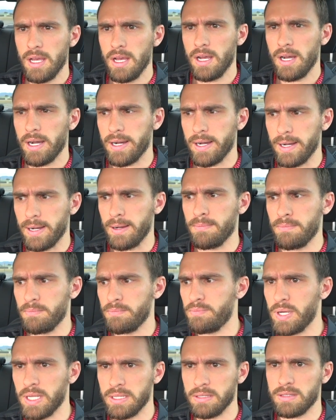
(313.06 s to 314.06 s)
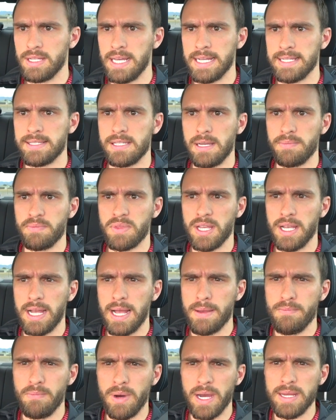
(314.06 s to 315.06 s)
but that's something
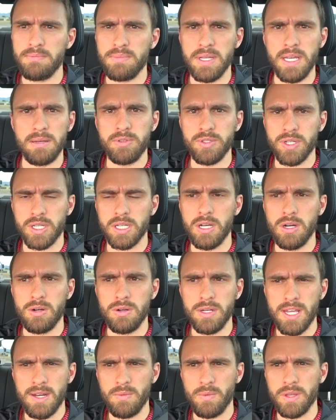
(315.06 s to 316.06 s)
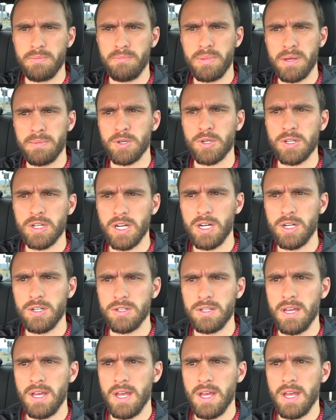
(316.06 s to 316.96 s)
I might be able to code in with Beamer code,